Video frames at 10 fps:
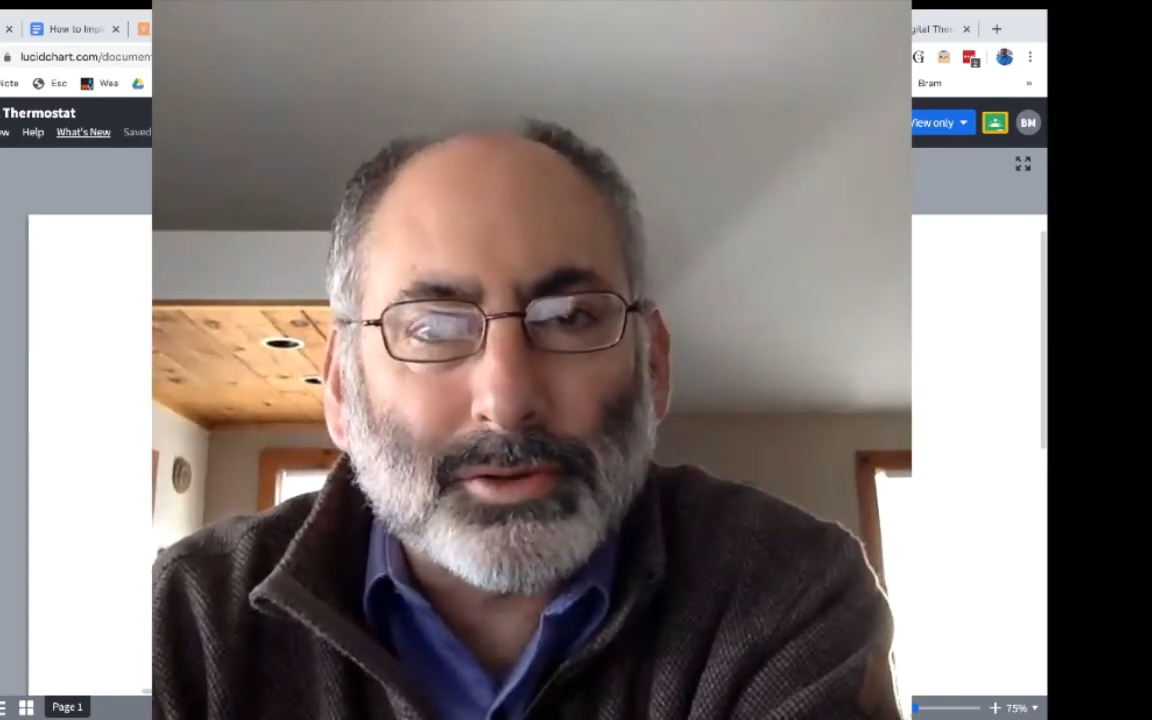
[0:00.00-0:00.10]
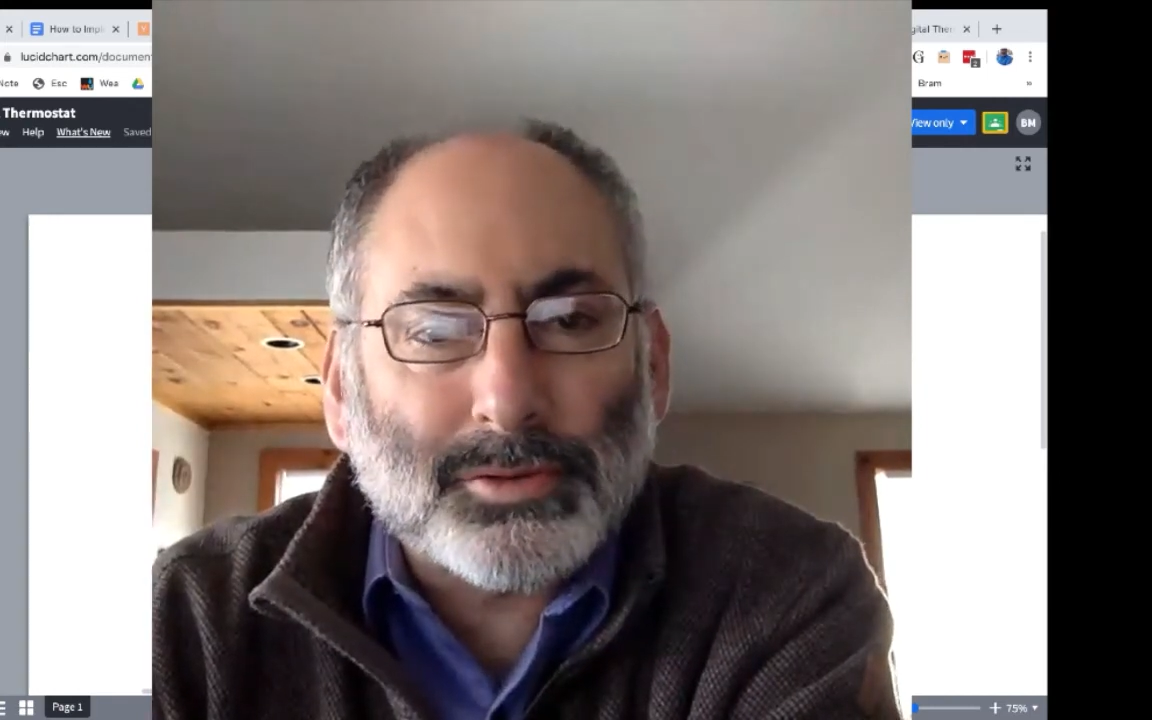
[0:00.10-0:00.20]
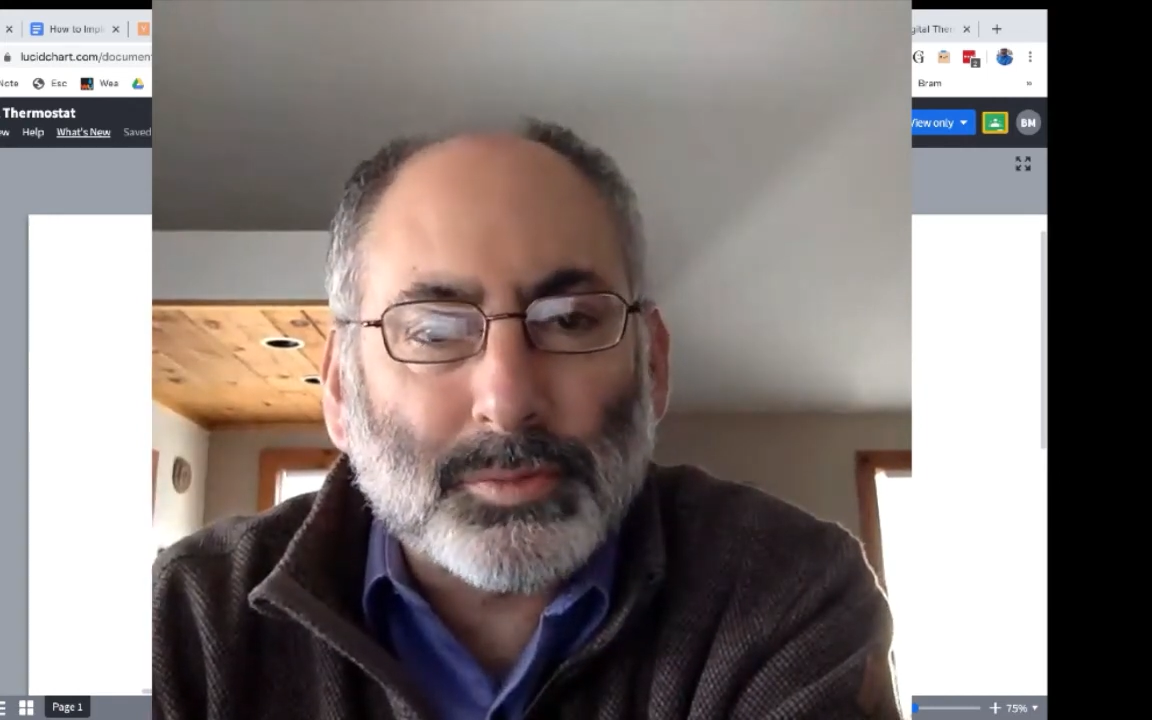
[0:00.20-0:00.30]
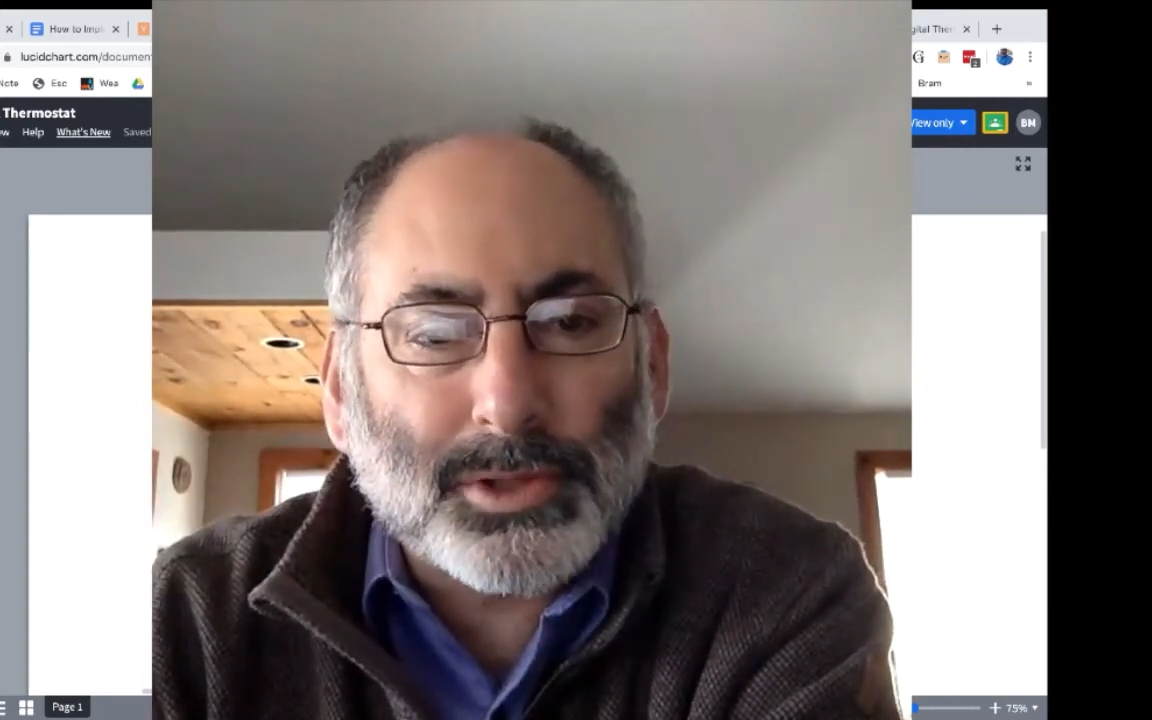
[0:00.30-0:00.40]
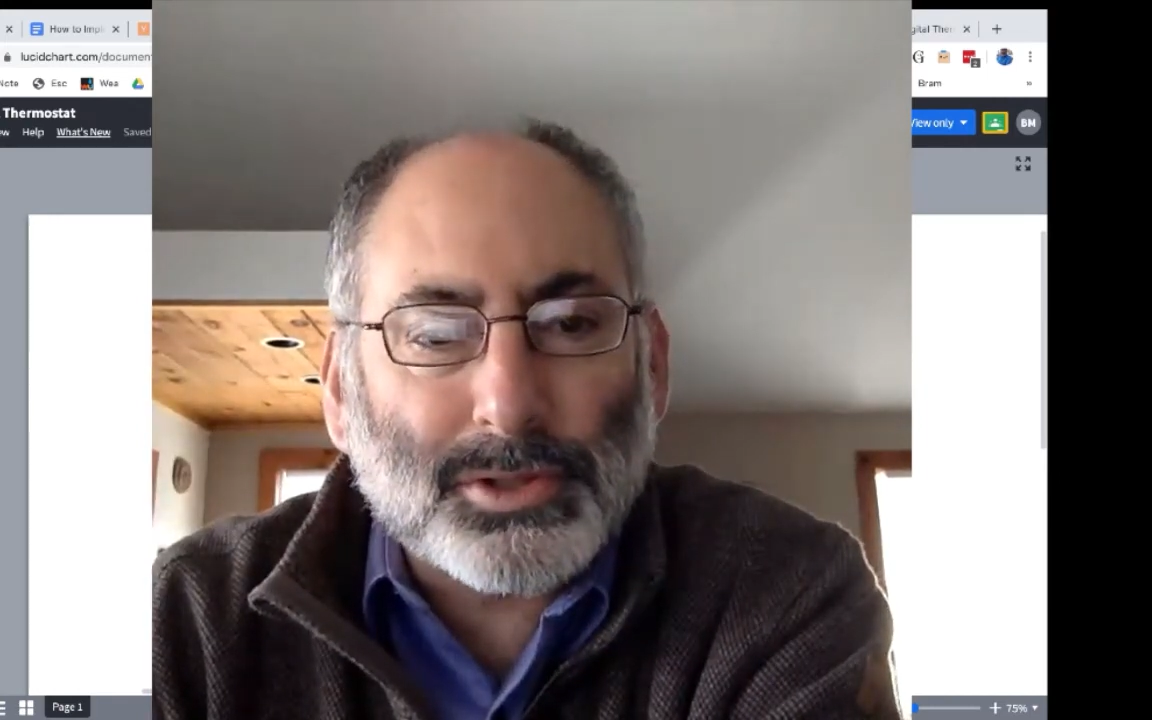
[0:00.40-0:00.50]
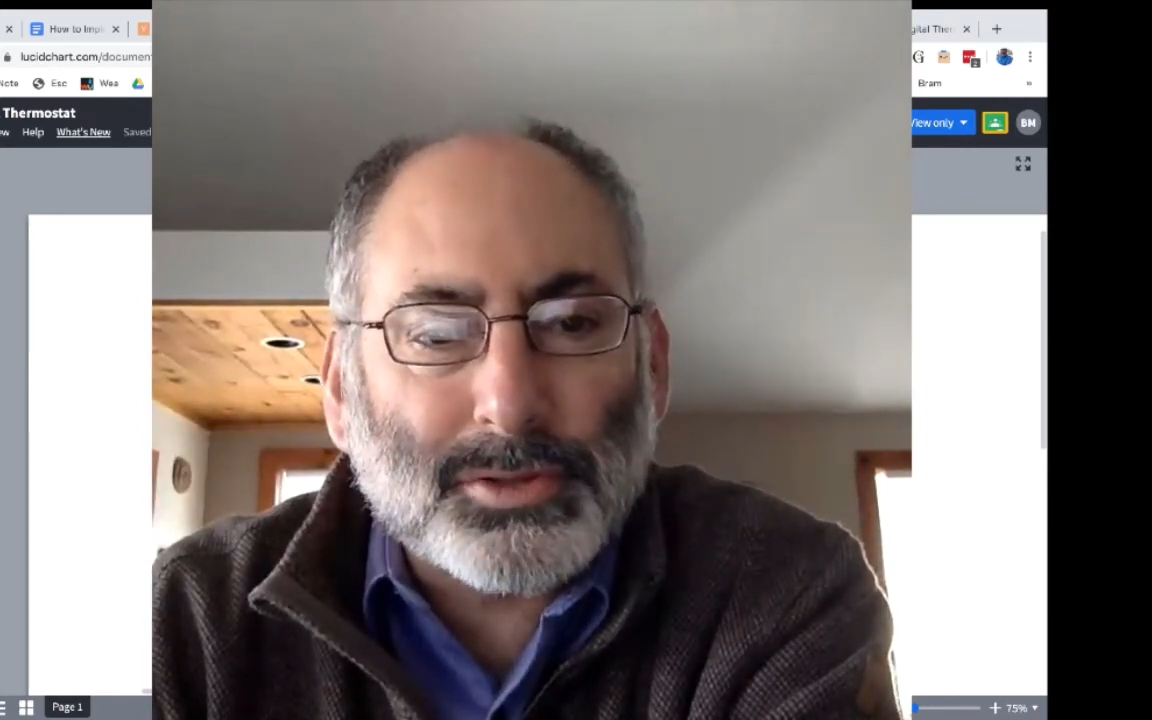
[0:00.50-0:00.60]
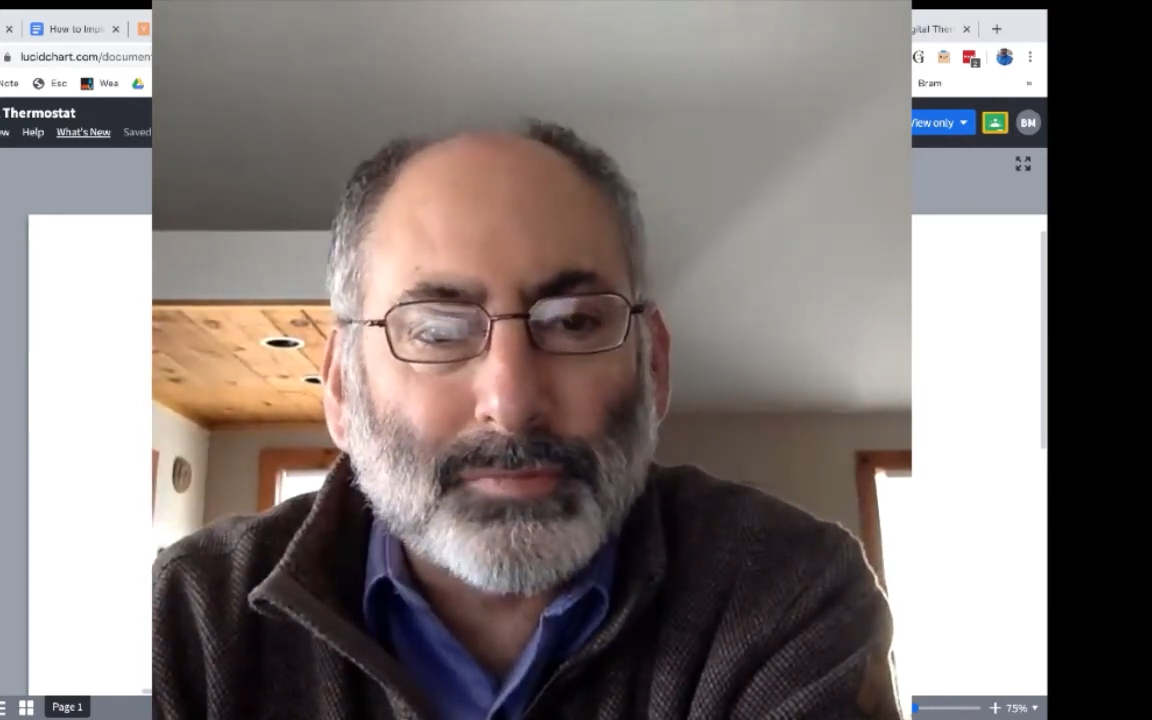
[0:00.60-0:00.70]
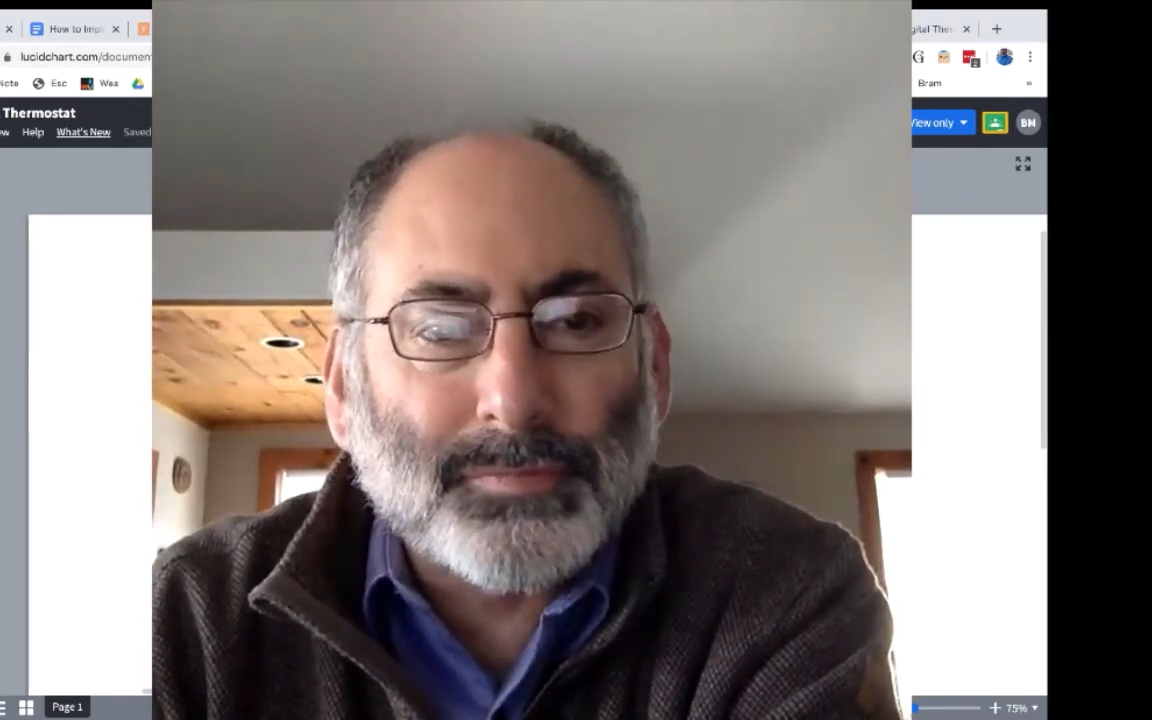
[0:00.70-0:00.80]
your switch.